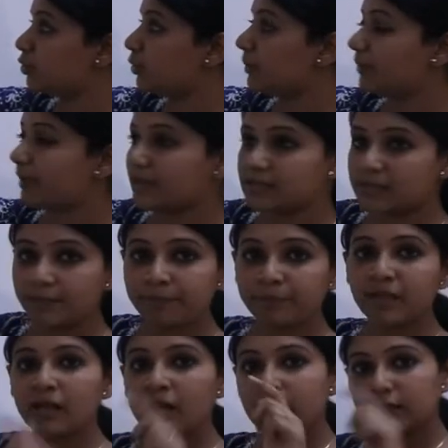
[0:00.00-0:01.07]
Dual pricing,
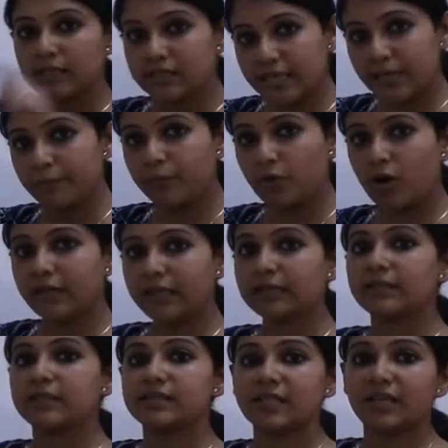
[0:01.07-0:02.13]
the same
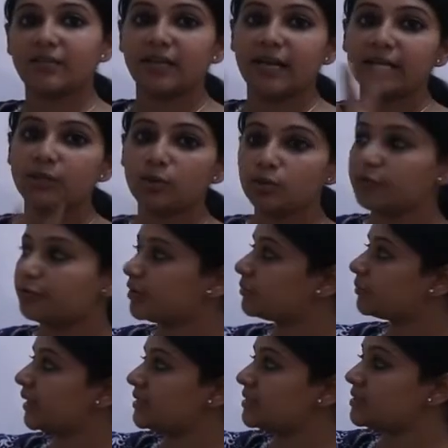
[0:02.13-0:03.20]
product is given at two
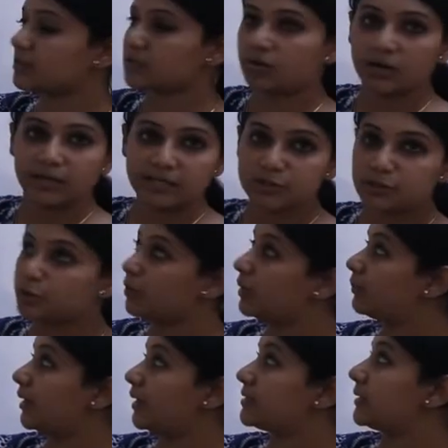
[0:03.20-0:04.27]
different prices, is called as dual
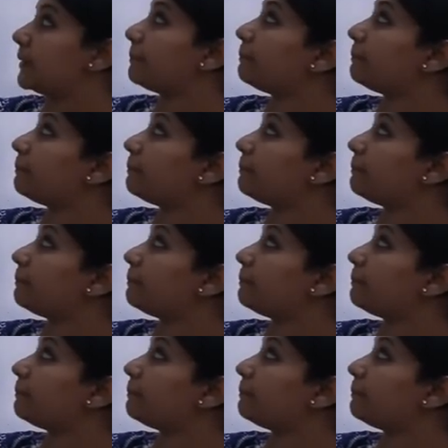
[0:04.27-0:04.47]
pricing.